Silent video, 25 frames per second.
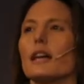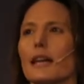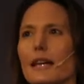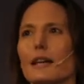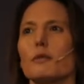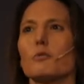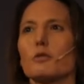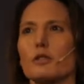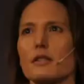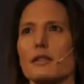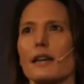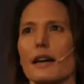
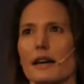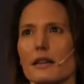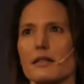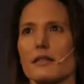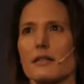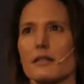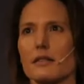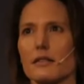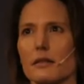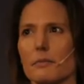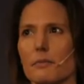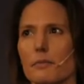it was
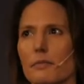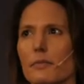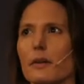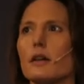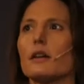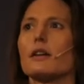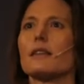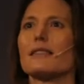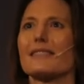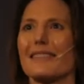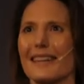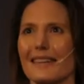sexism.
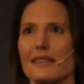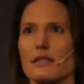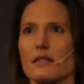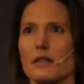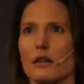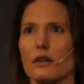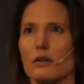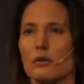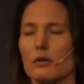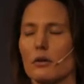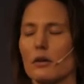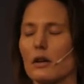Say
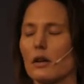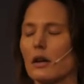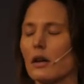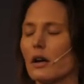so.